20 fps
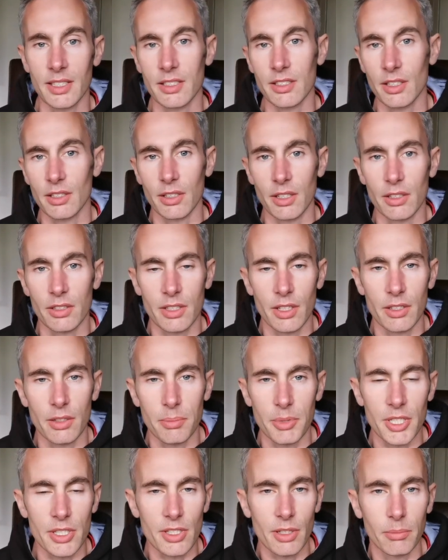There's going
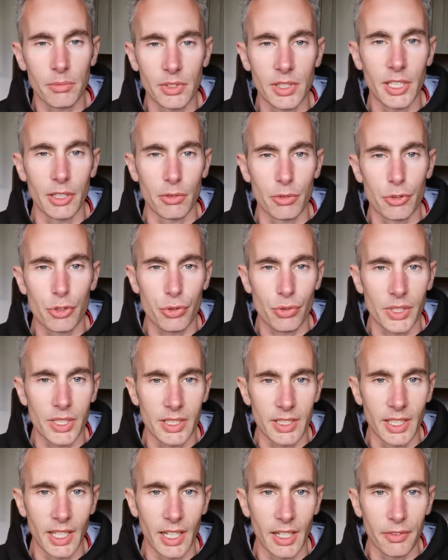to be some little
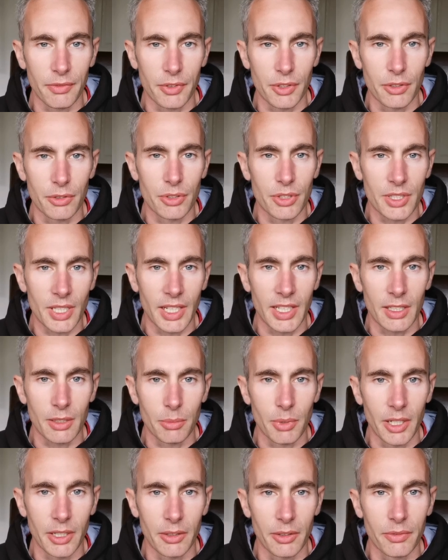treat there for you to
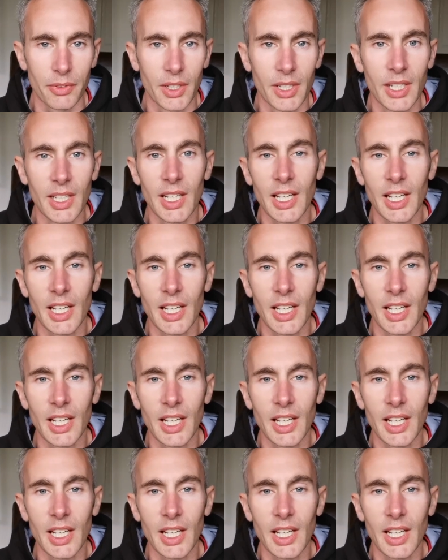take away with,